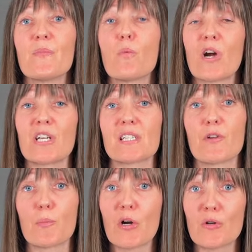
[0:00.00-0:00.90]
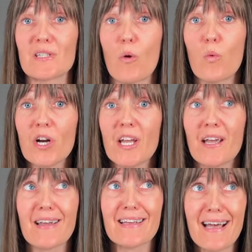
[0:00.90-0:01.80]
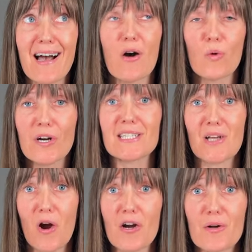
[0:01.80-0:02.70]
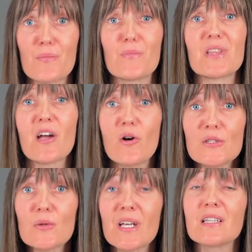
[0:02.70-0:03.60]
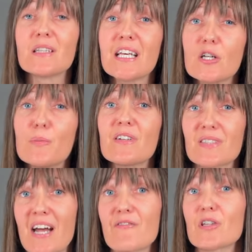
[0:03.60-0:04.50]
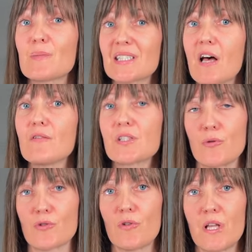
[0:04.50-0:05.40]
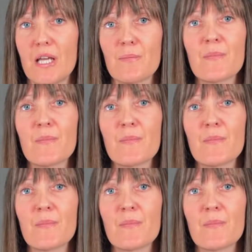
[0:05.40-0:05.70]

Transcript: Whereas if your partner's out working, yeah, work is hard, but they also get a little bit of time for themselves usually.